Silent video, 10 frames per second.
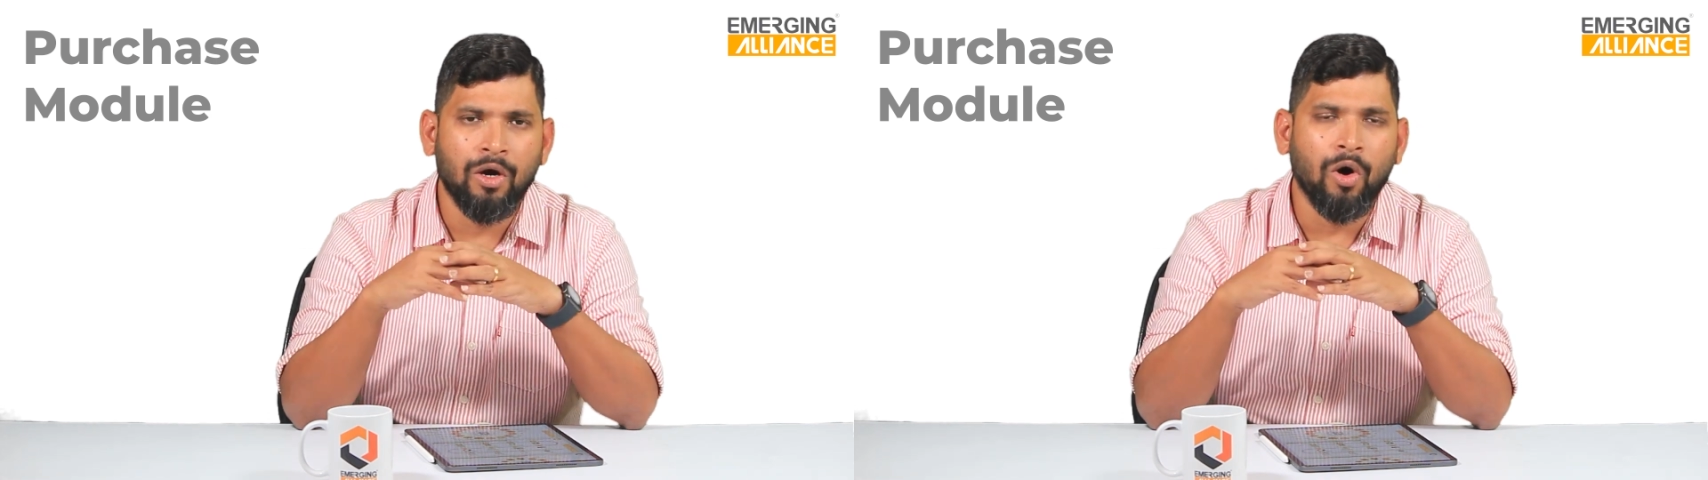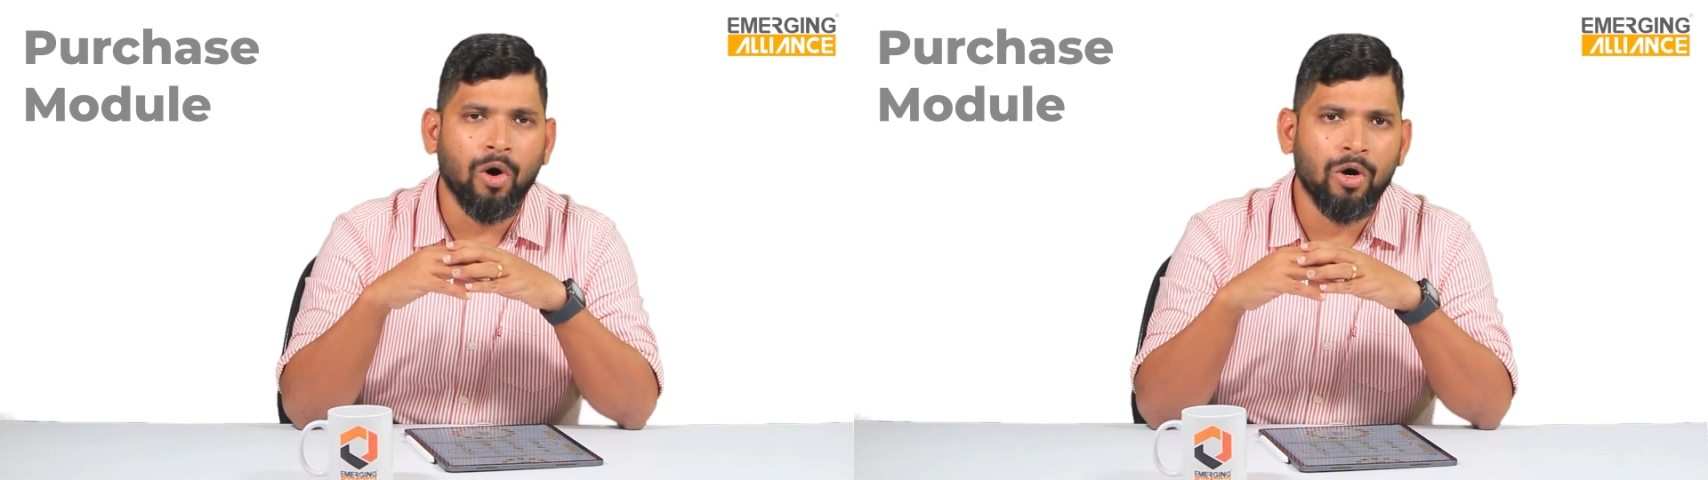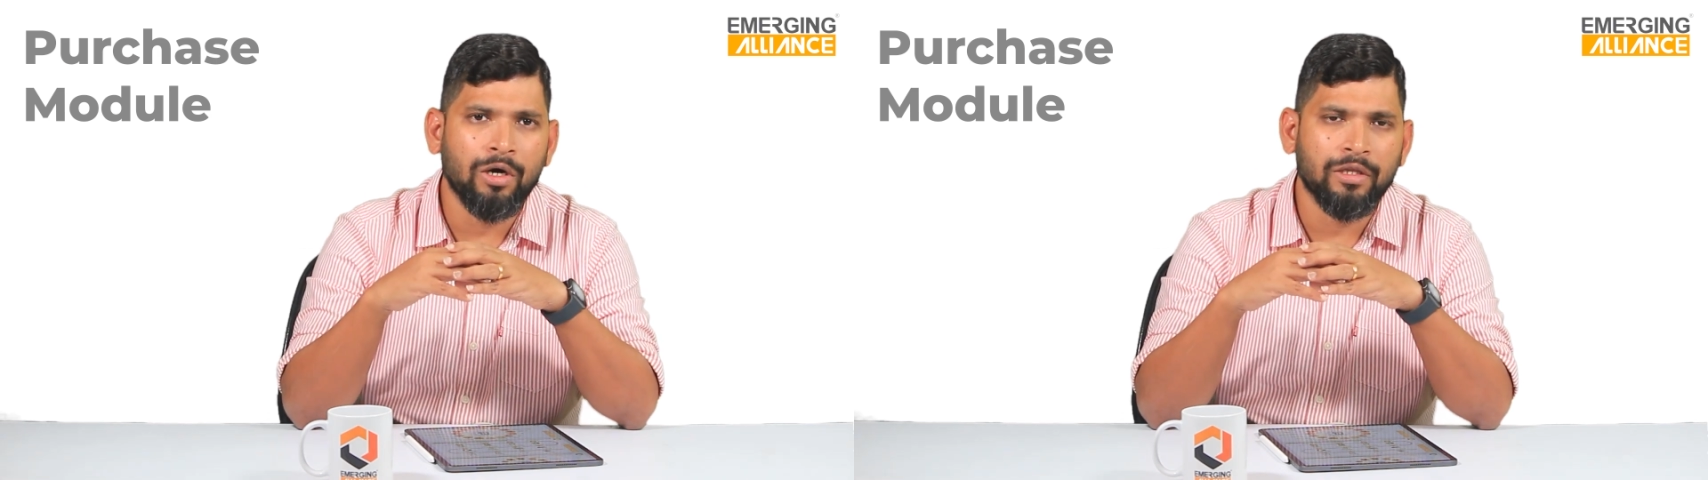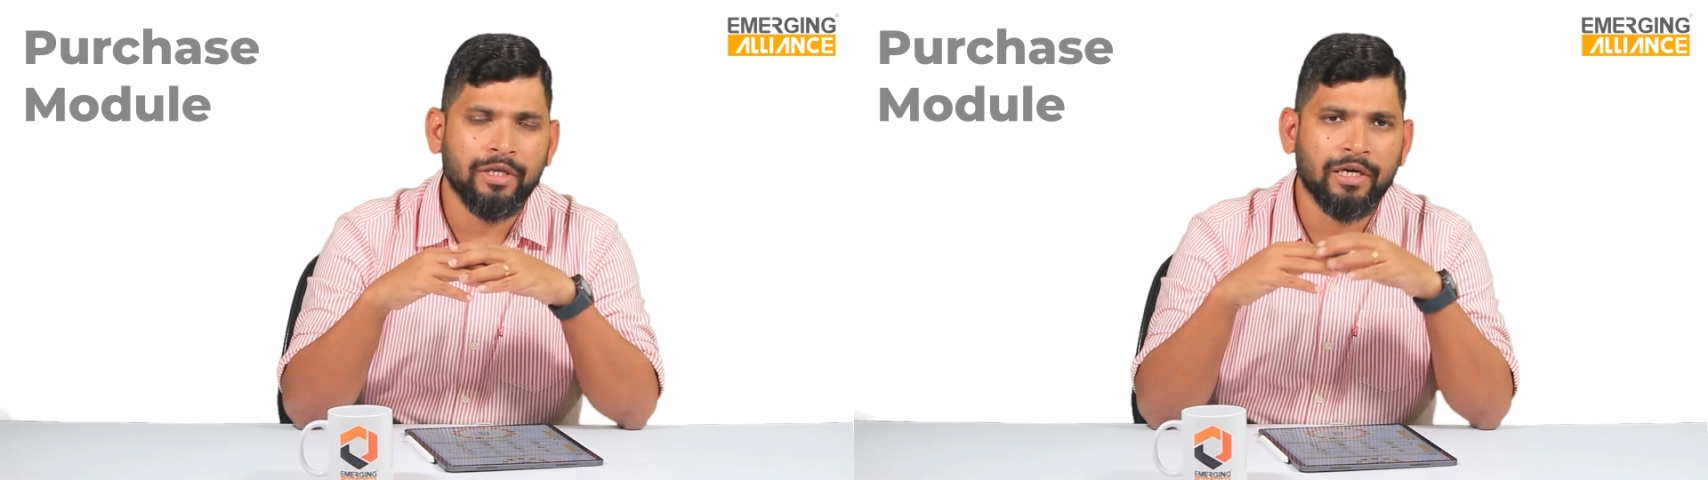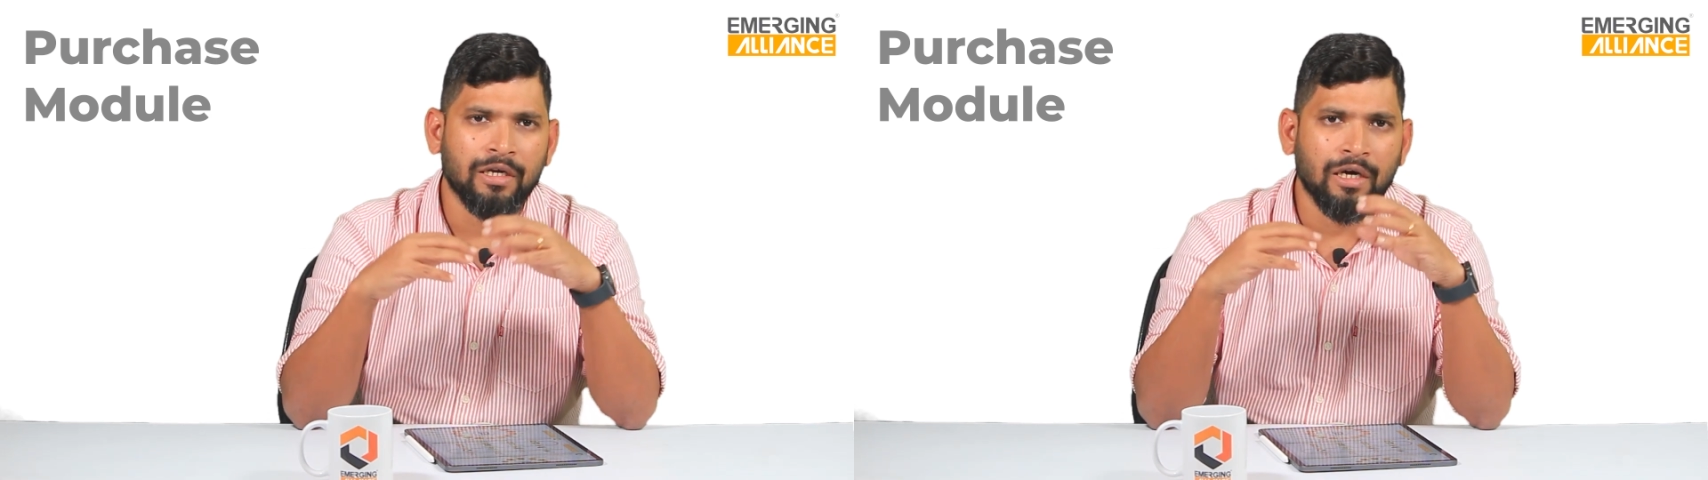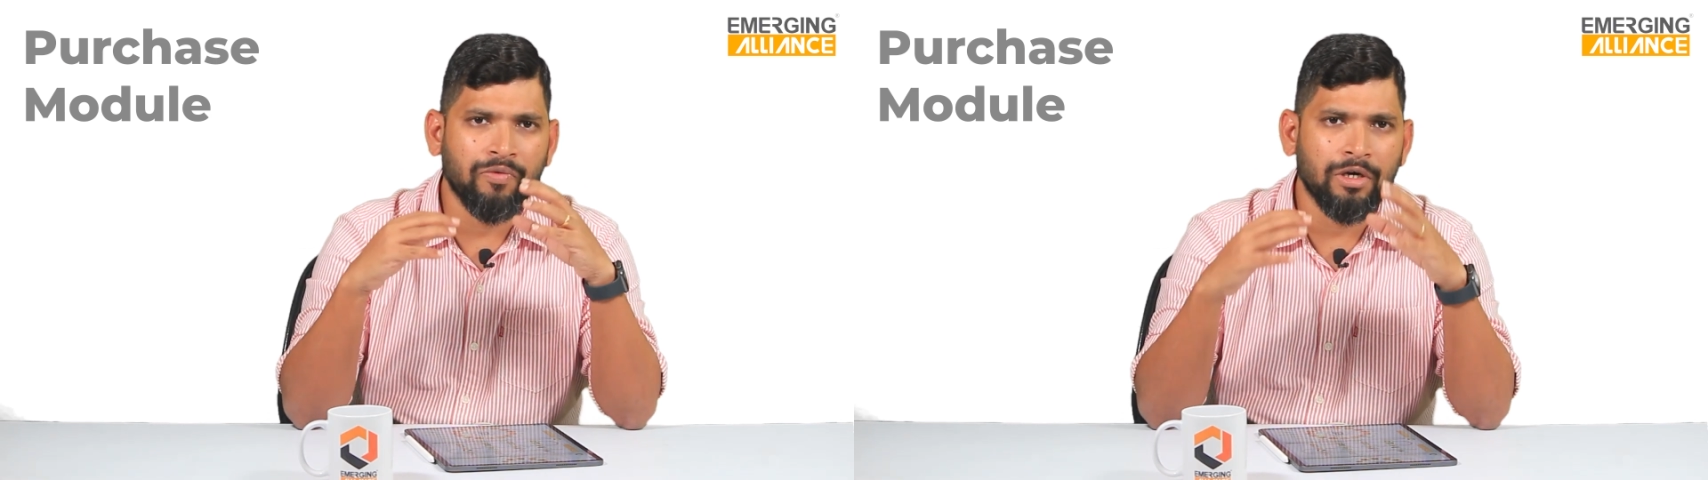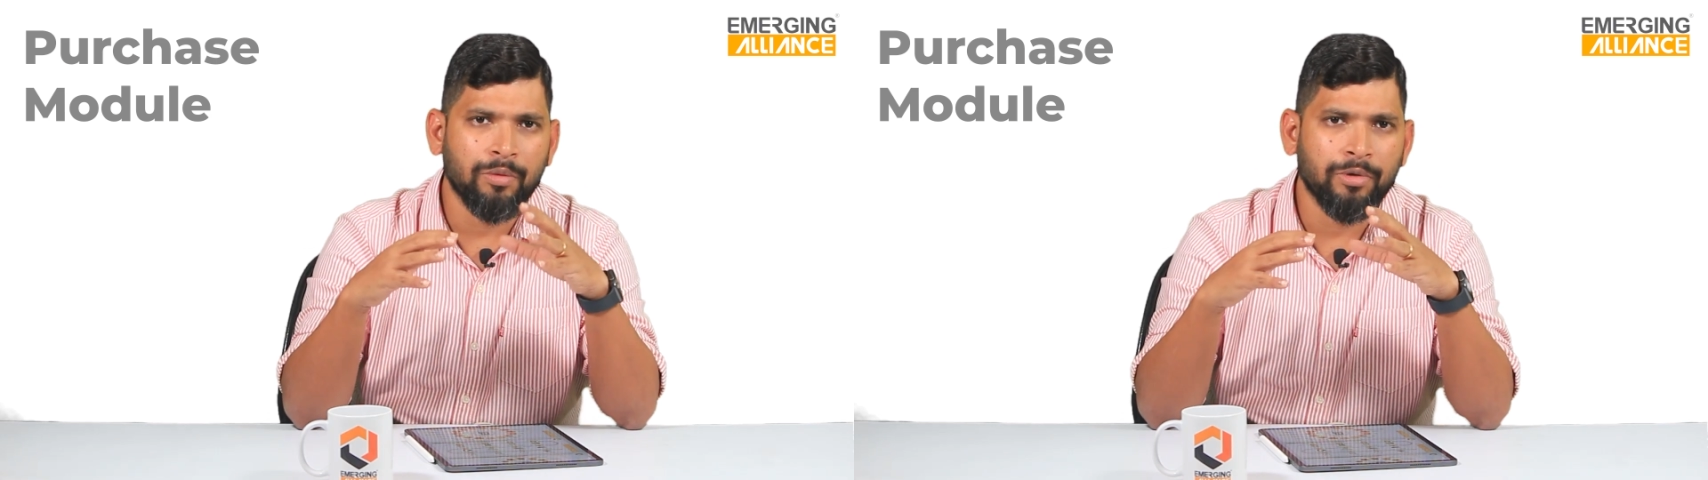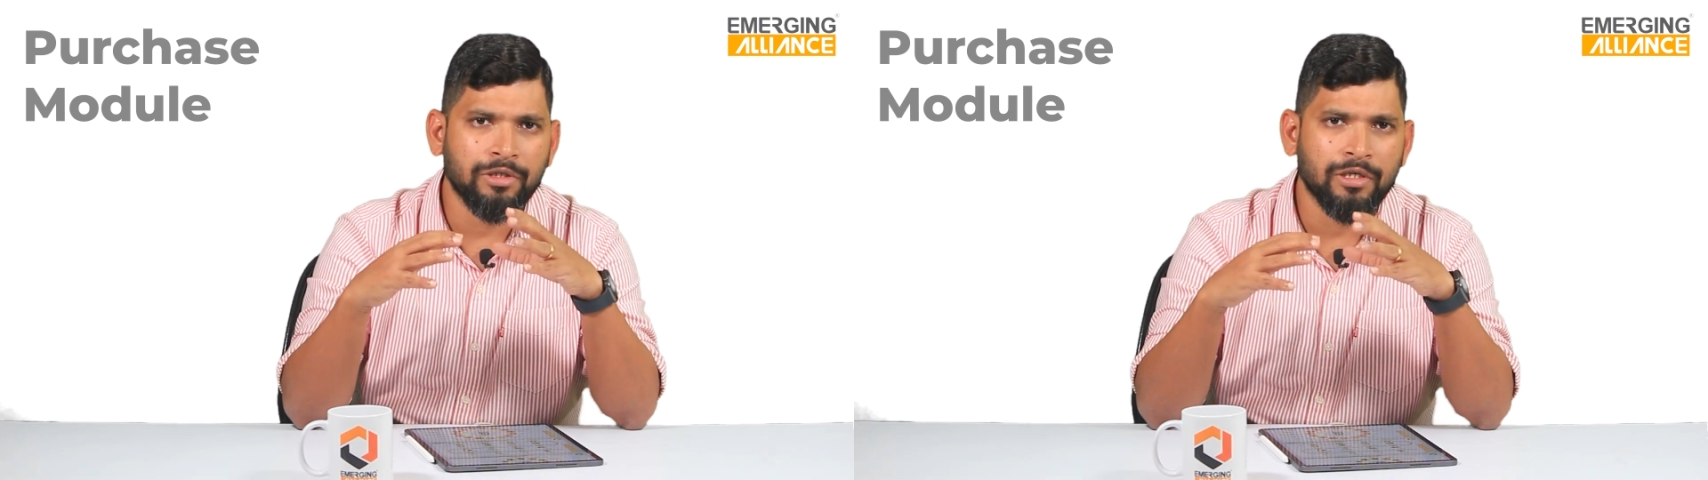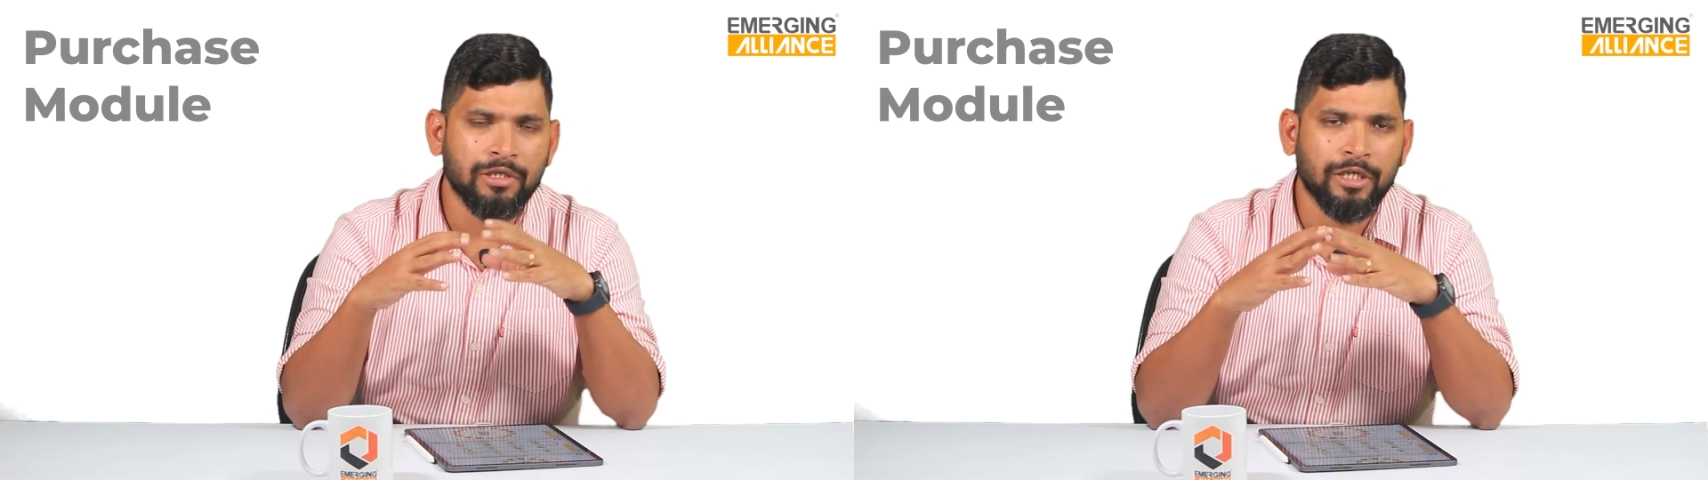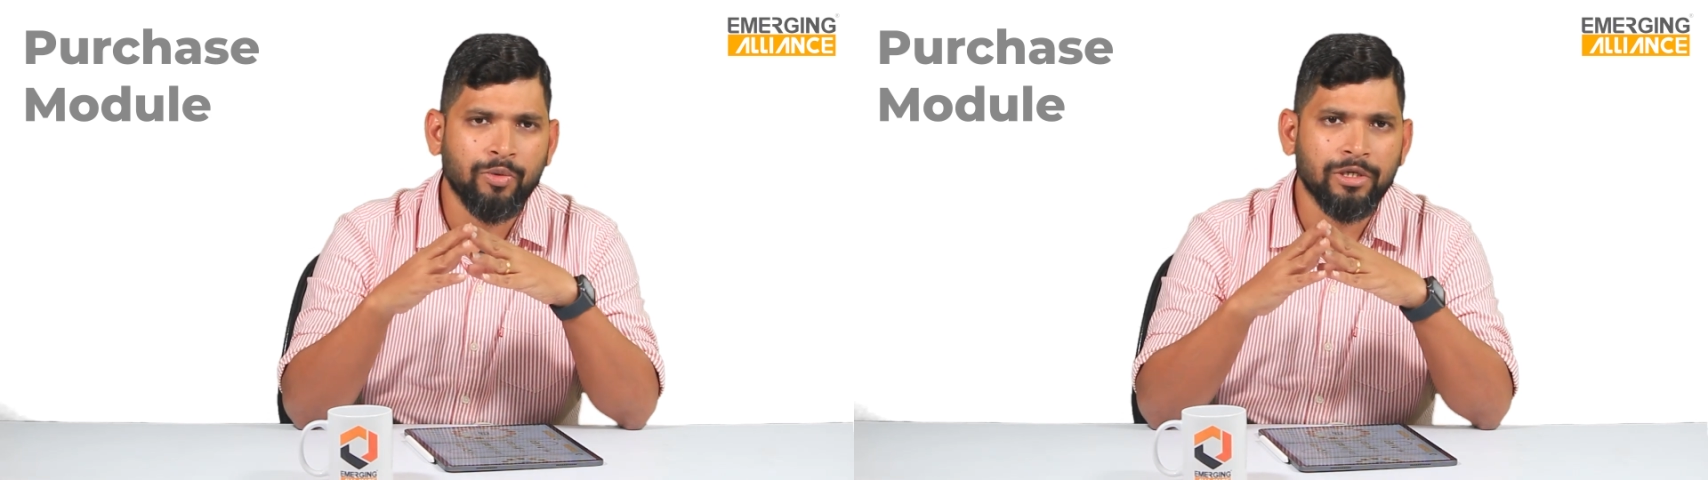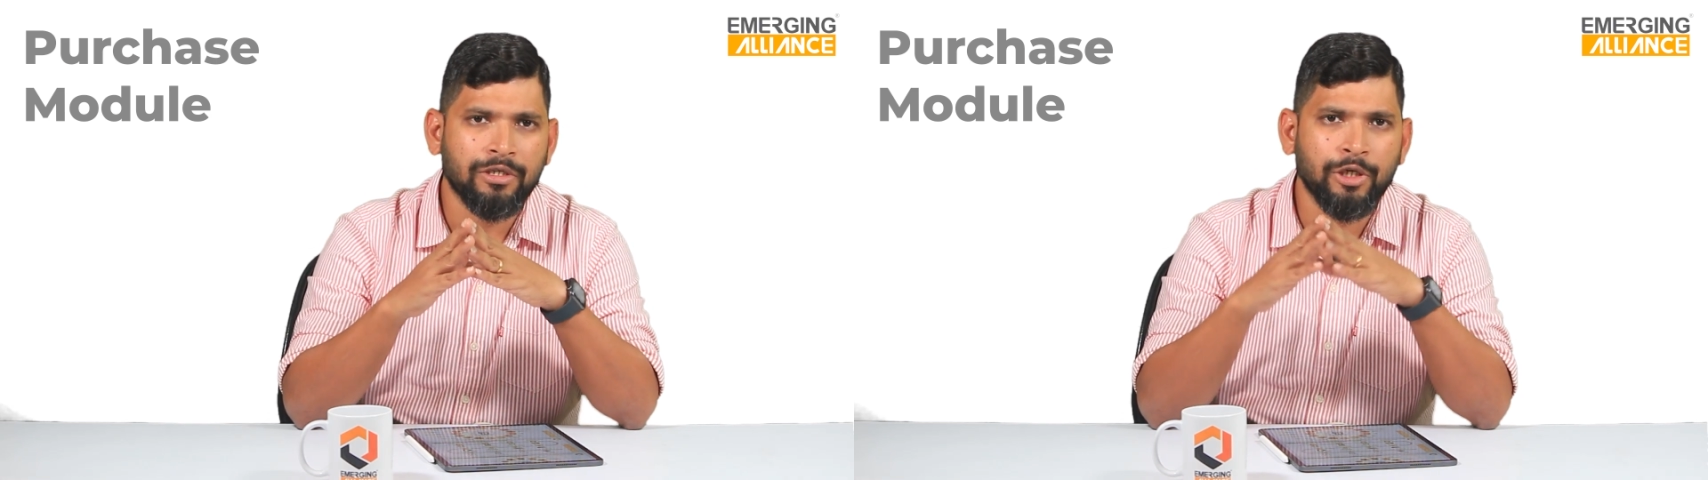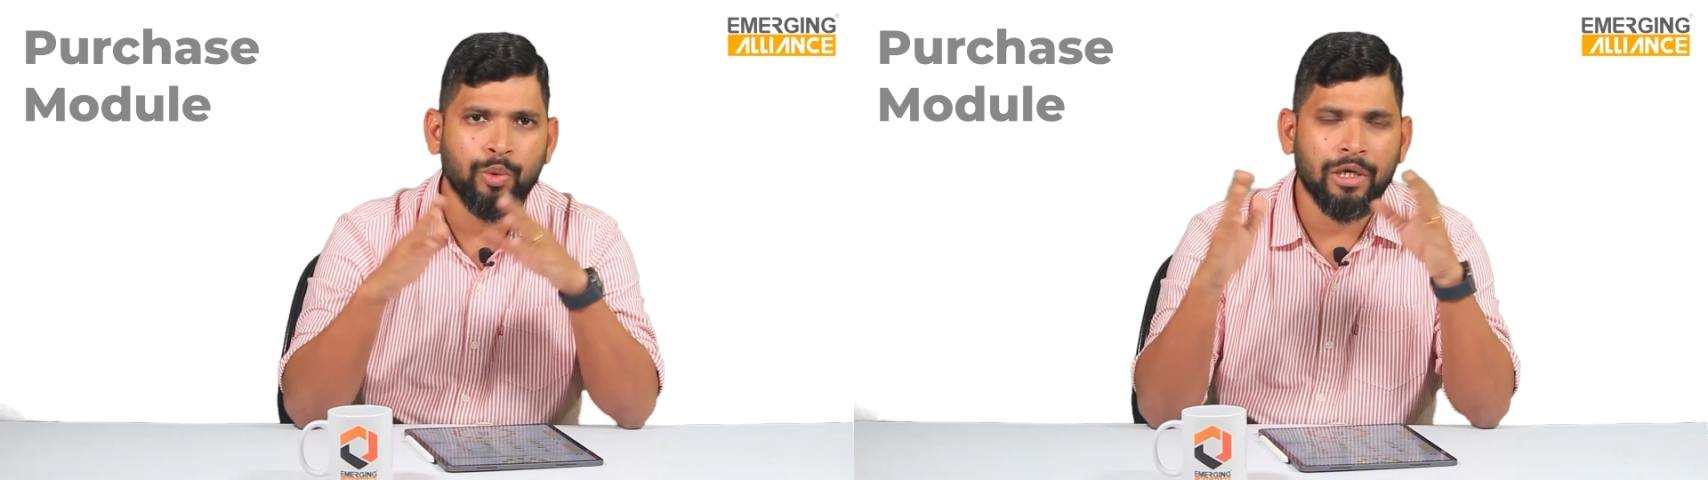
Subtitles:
or they can convert a purchase request into